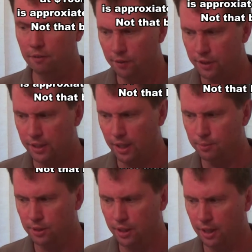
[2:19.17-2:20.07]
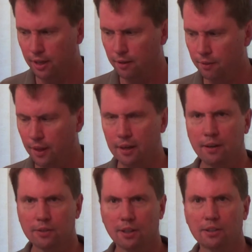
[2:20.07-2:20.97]
50 times a day, that
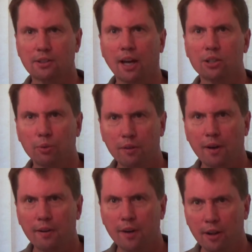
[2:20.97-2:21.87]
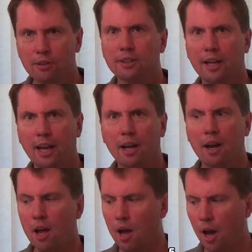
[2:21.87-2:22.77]
gives us $25 a day
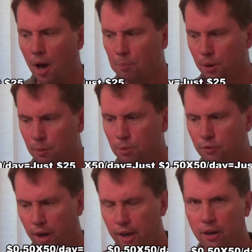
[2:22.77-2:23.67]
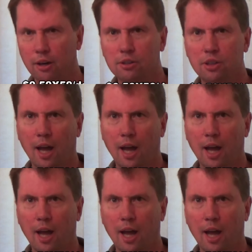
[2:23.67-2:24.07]
per provider